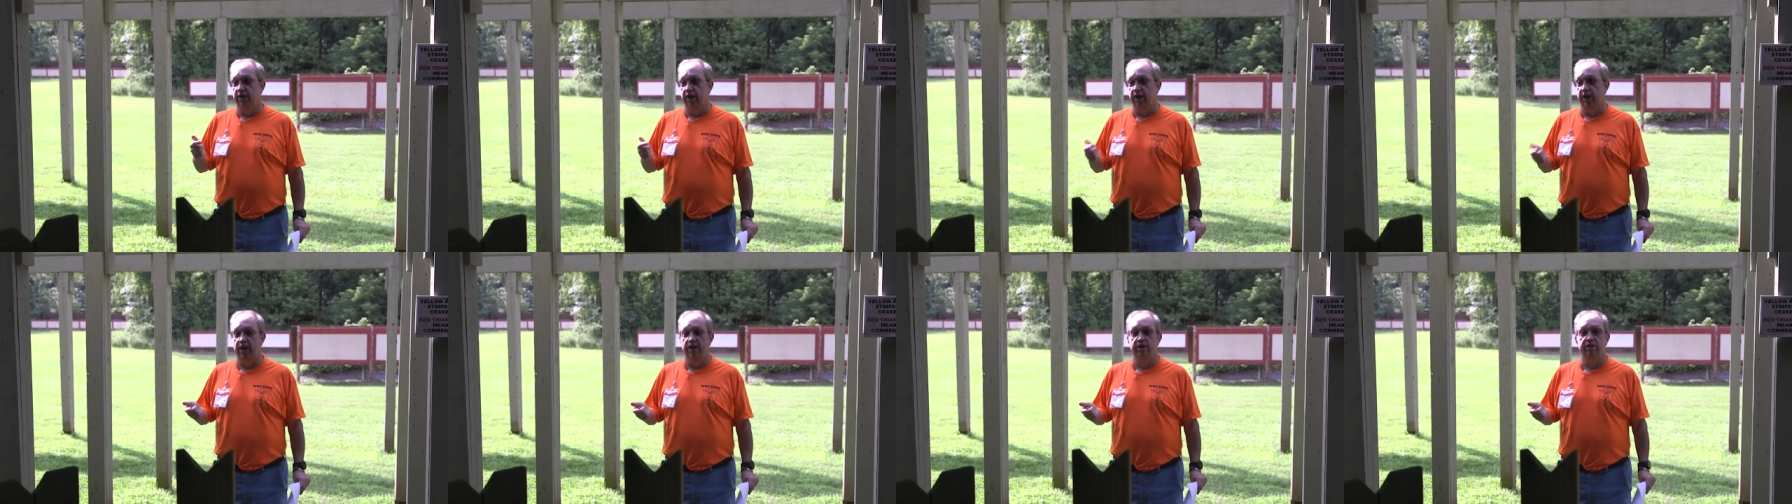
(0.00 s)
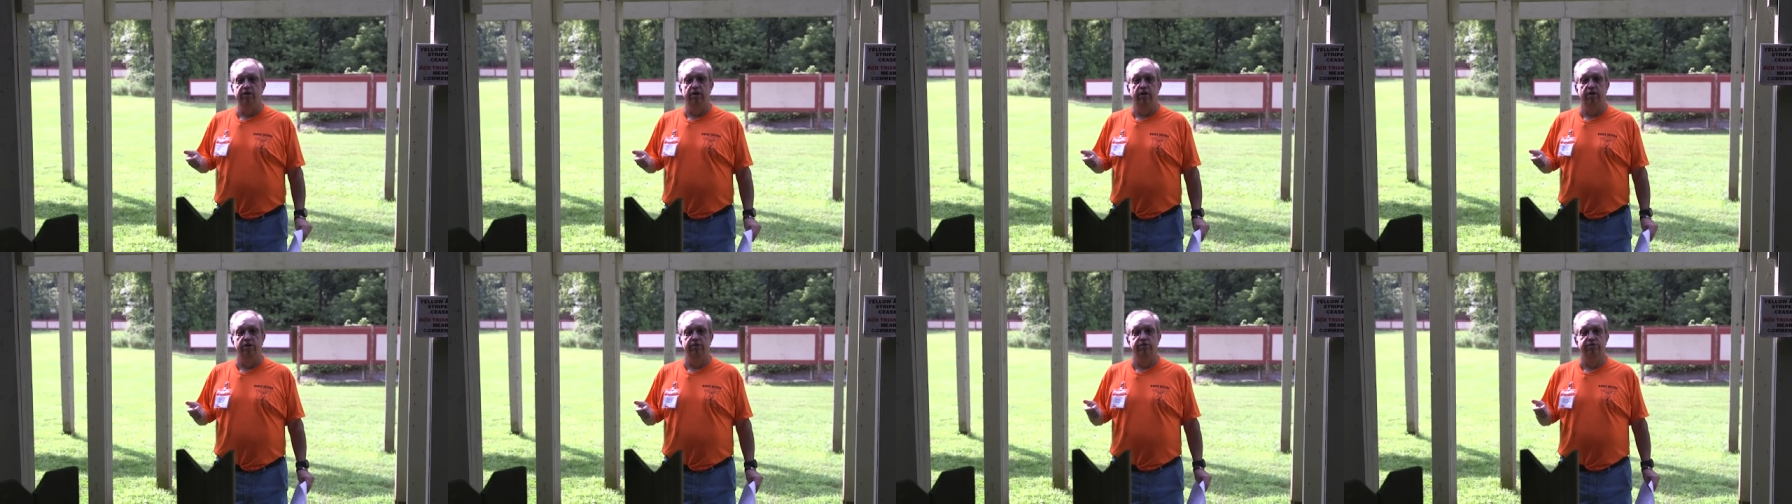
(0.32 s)

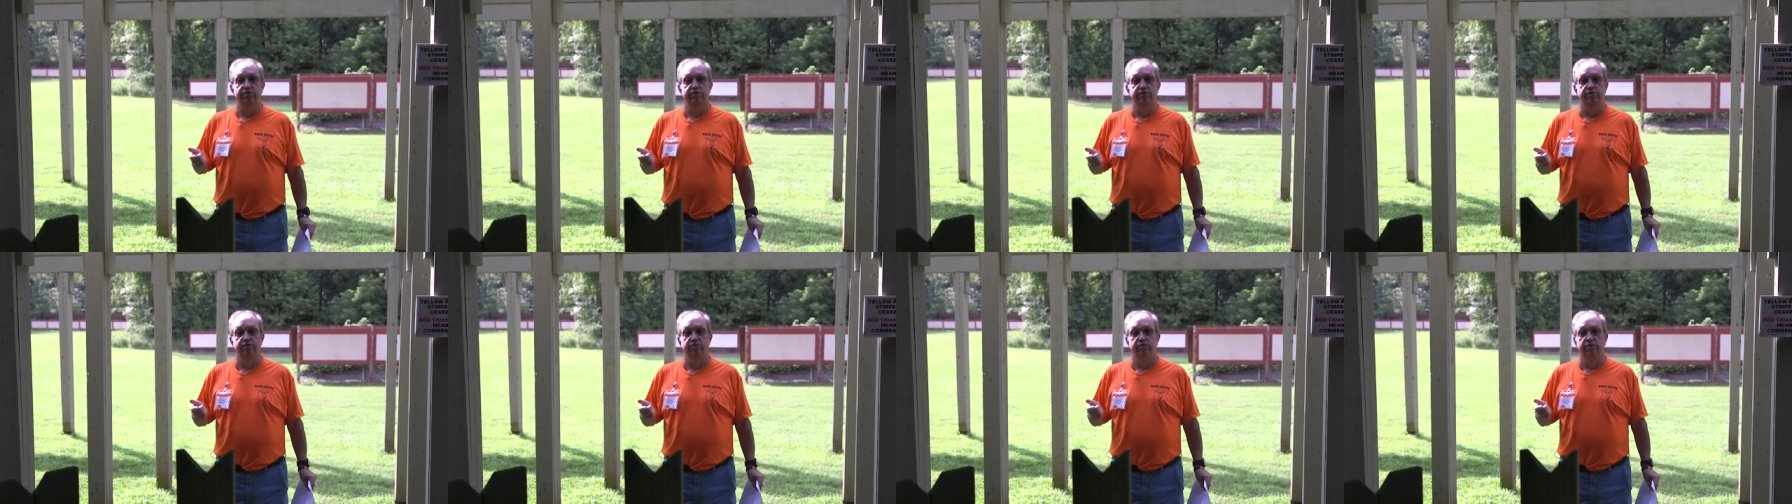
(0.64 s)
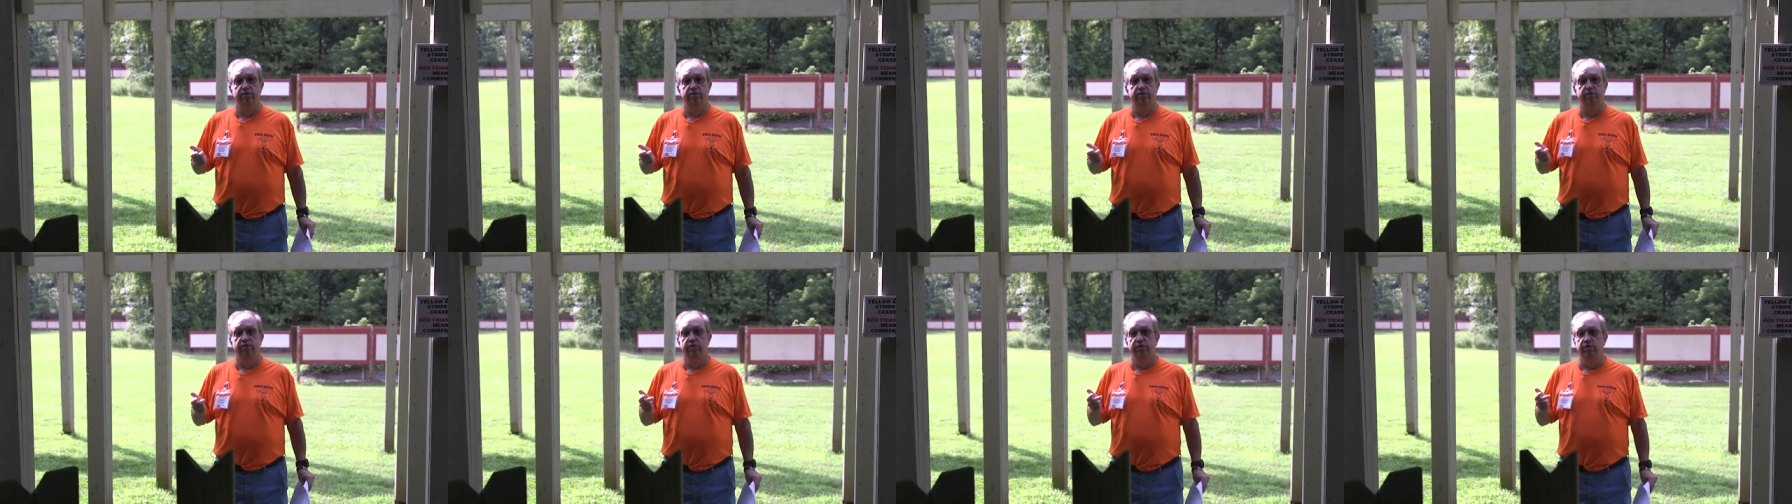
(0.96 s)
handguns,
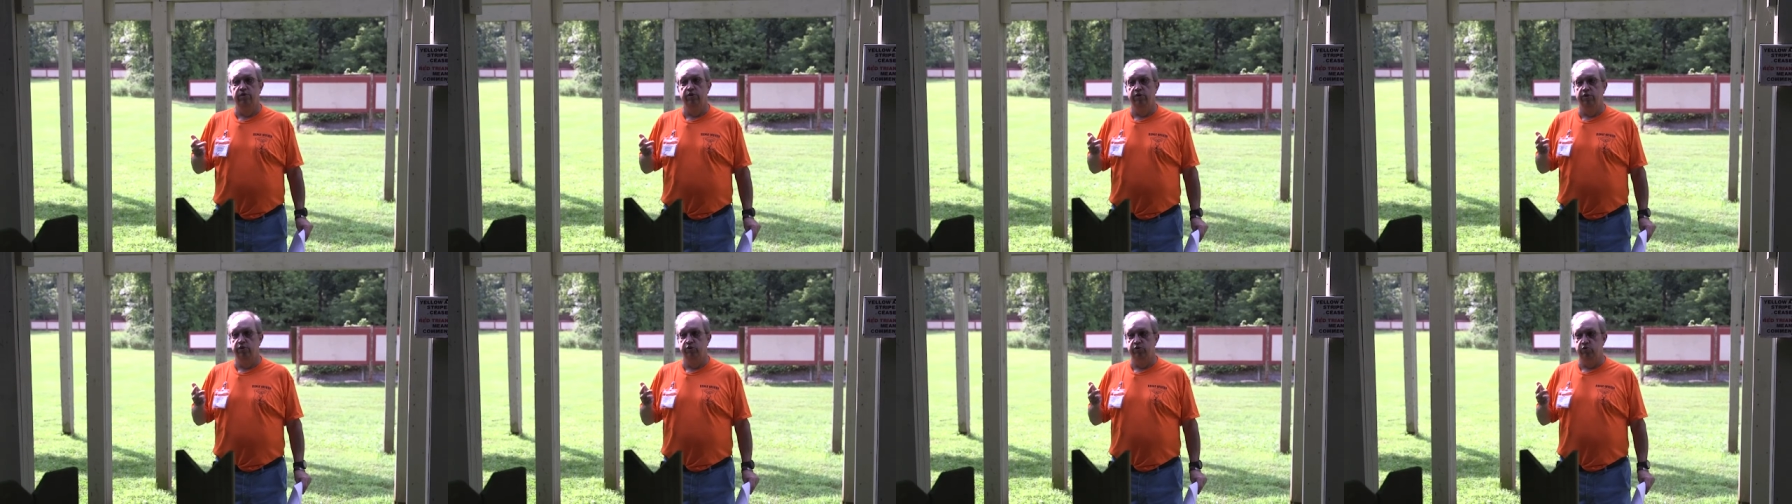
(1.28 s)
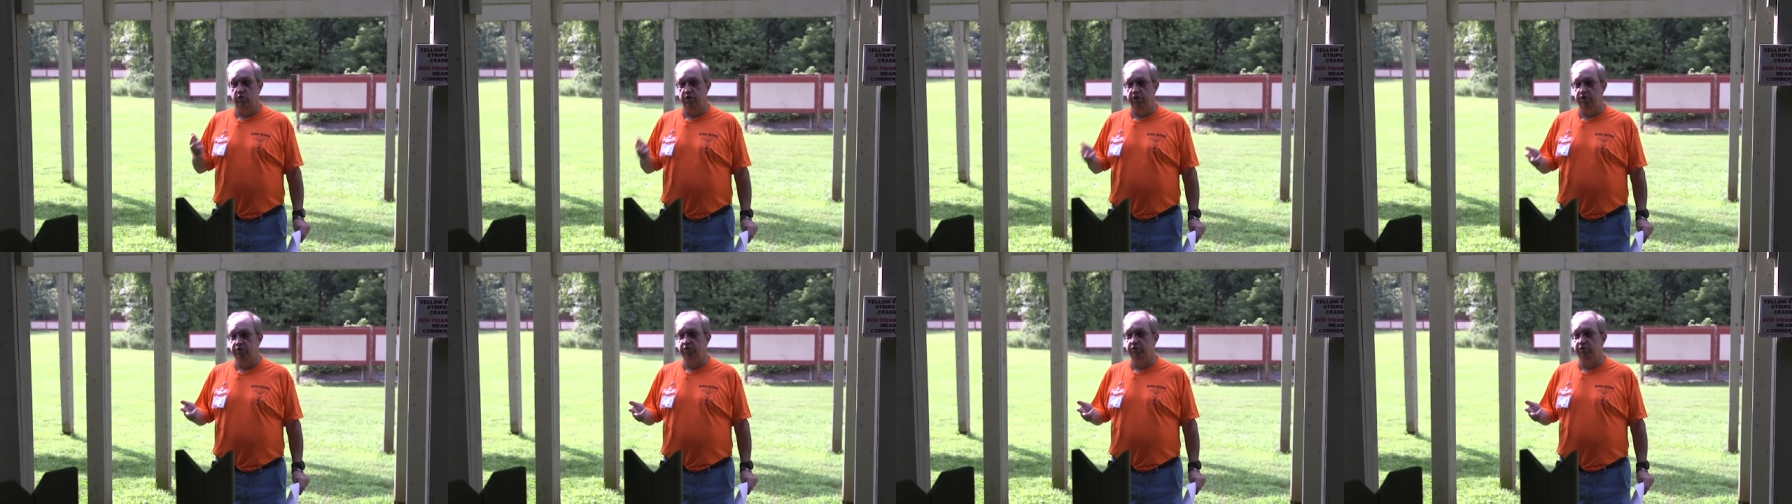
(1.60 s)

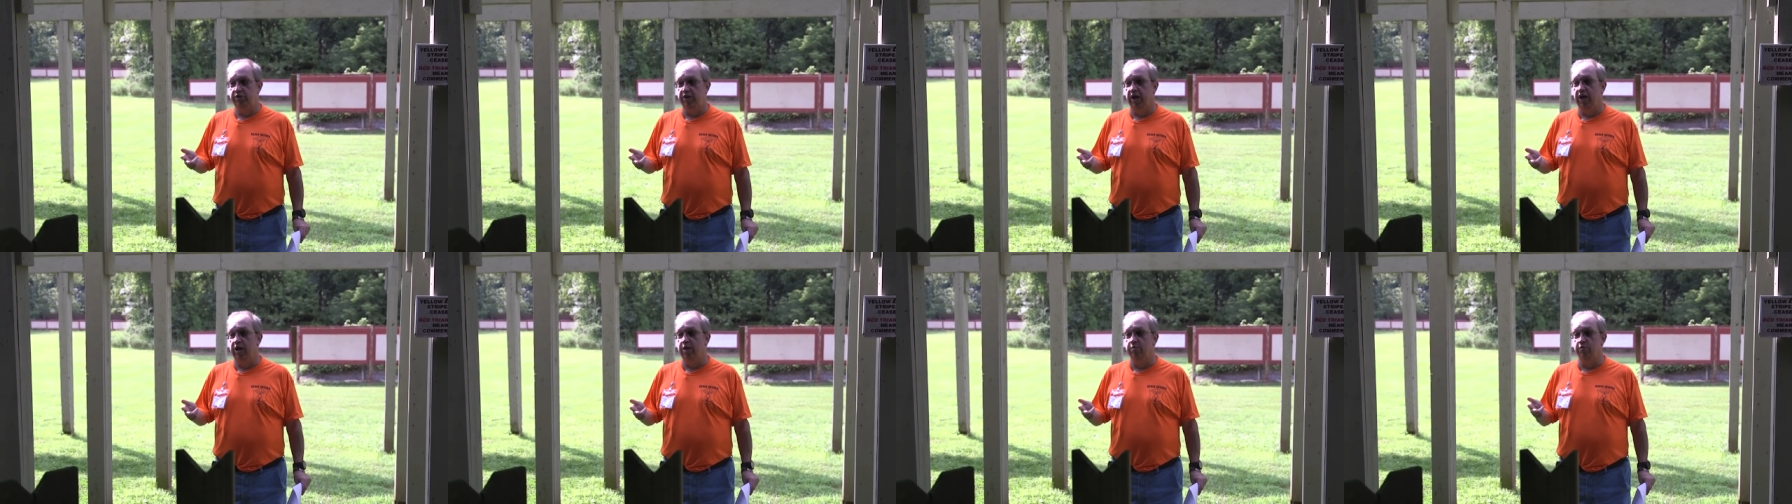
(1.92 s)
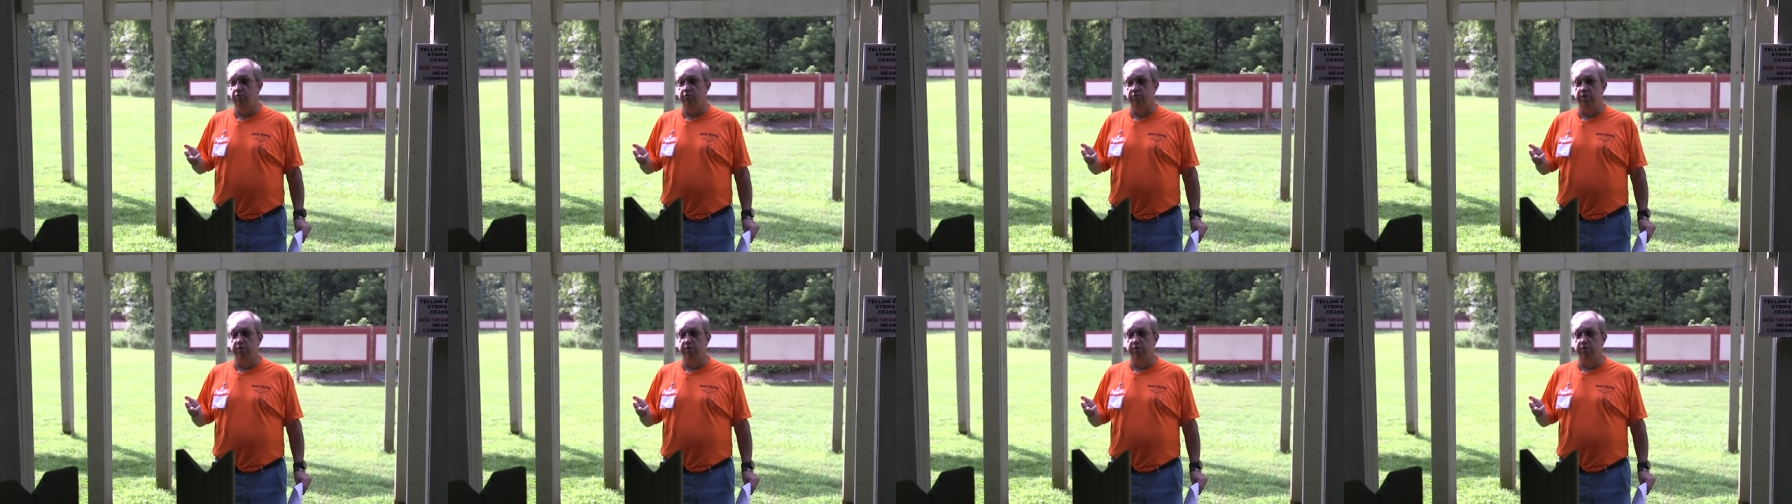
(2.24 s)
22 caliber